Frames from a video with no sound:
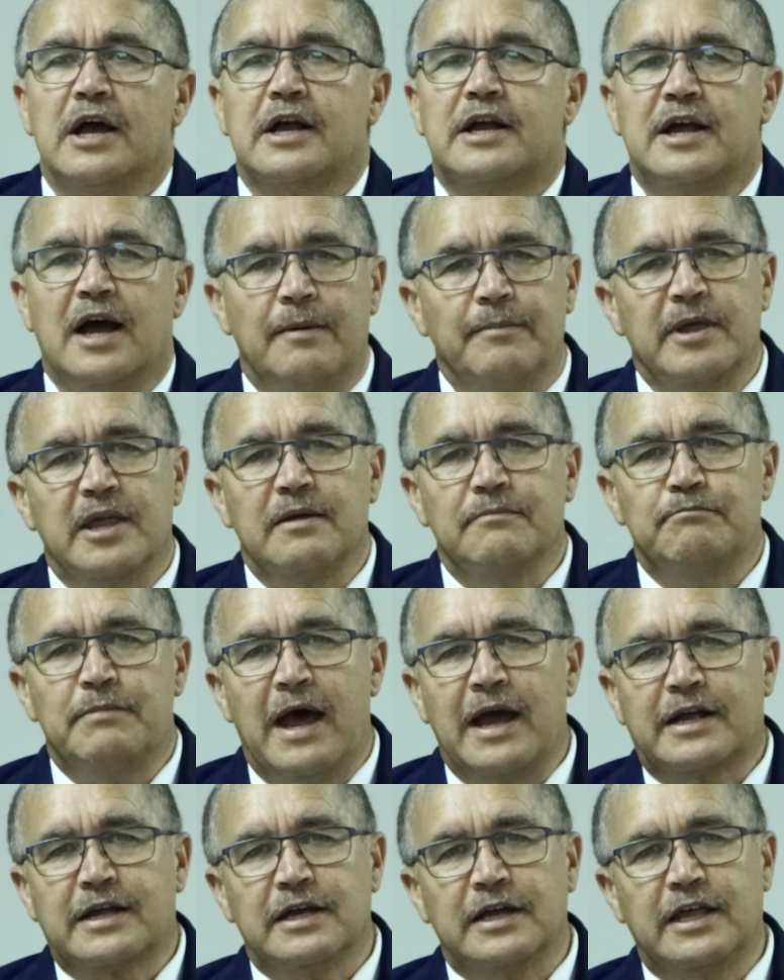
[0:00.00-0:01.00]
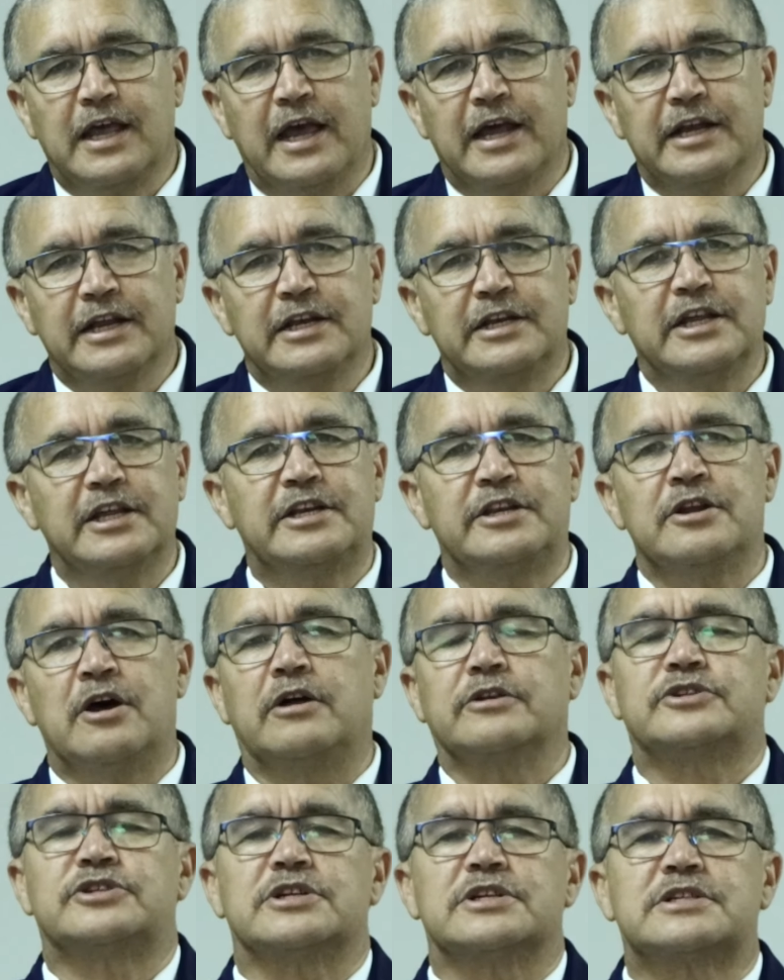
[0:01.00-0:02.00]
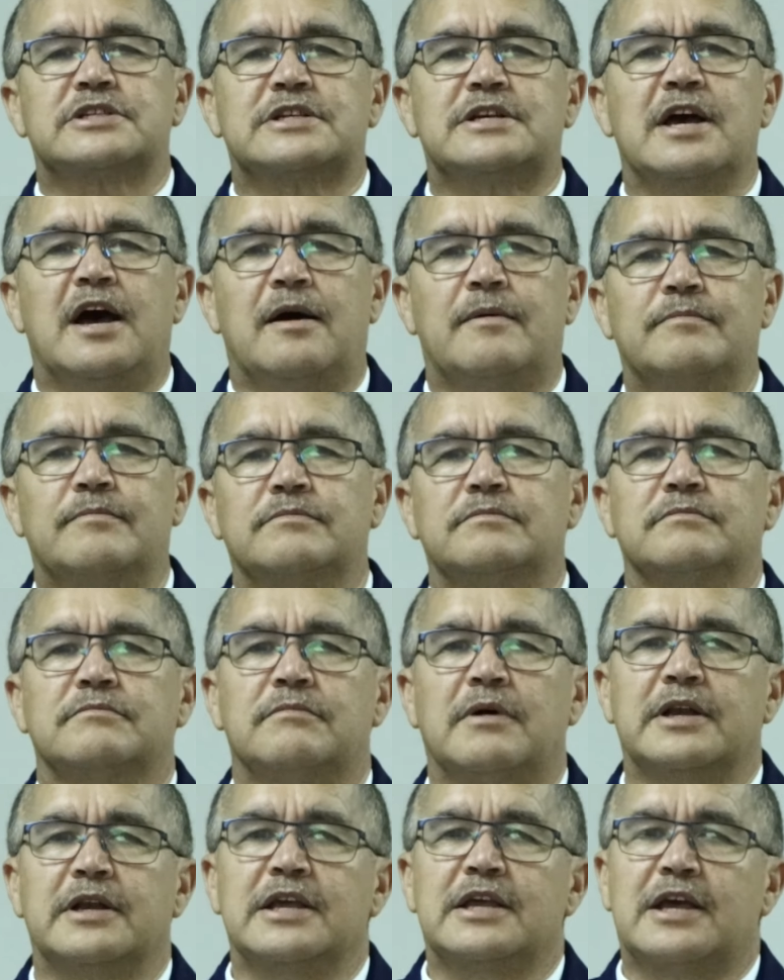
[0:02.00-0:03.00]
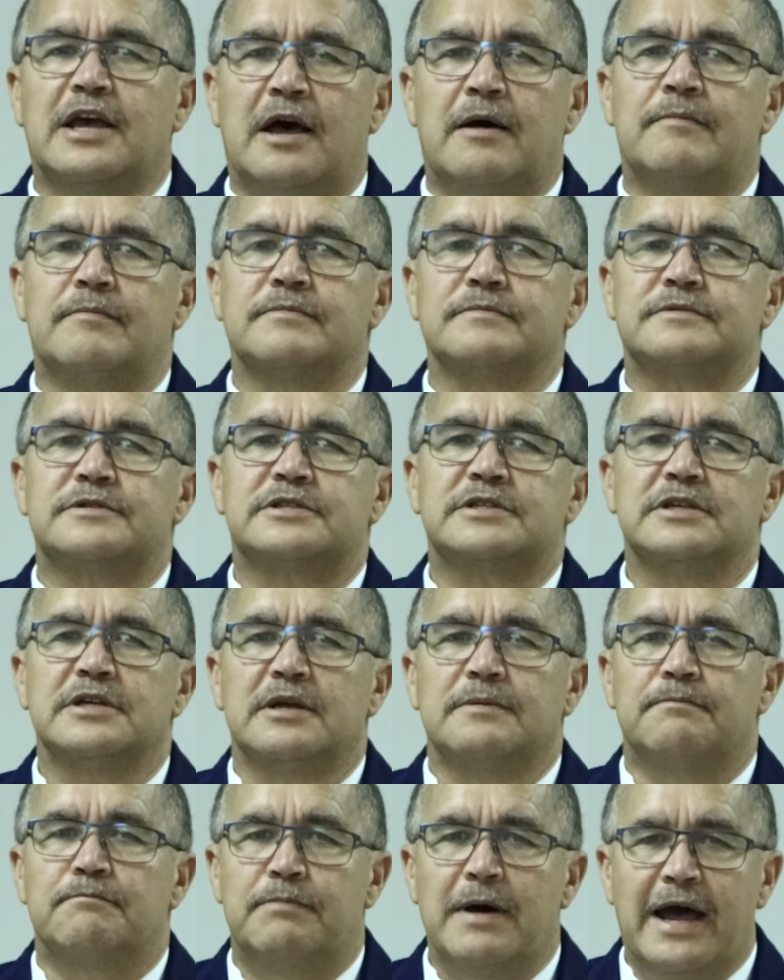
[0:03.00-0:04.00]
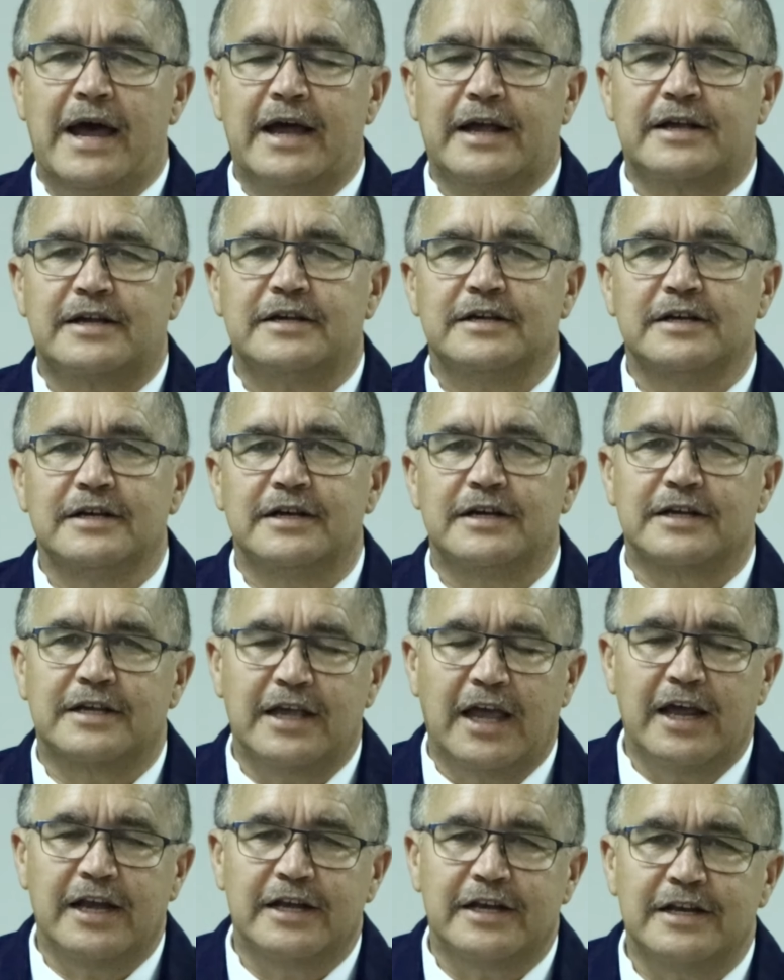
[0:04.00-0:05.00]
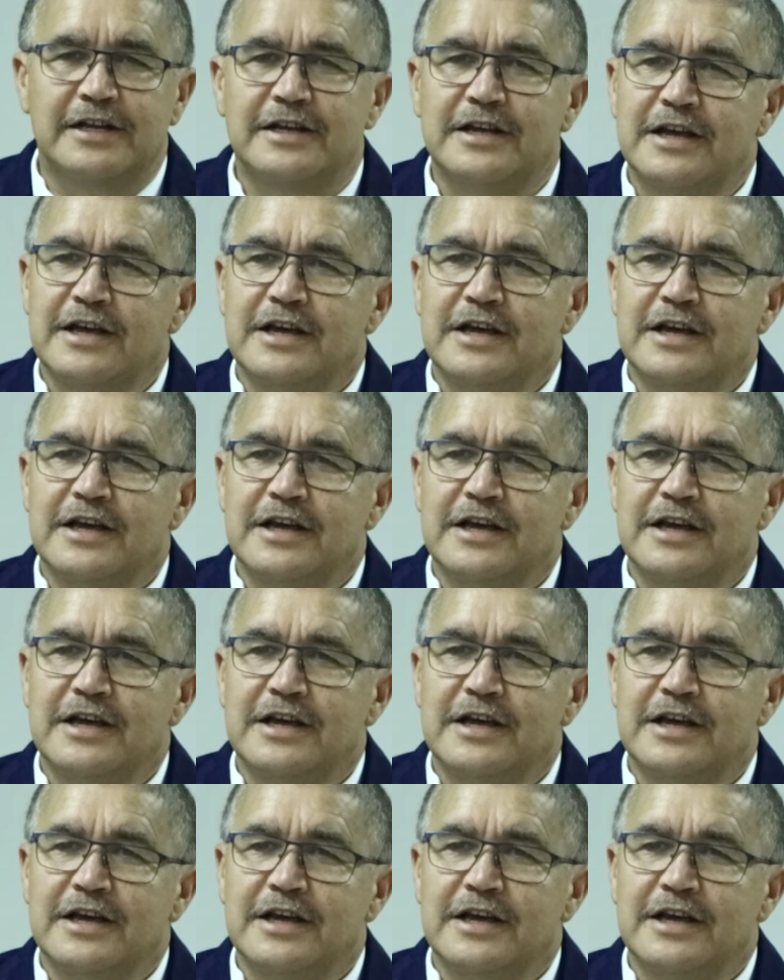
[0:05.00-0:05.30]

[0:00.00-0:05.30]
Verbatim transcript: coming back again. He did not just come, but He comes back again.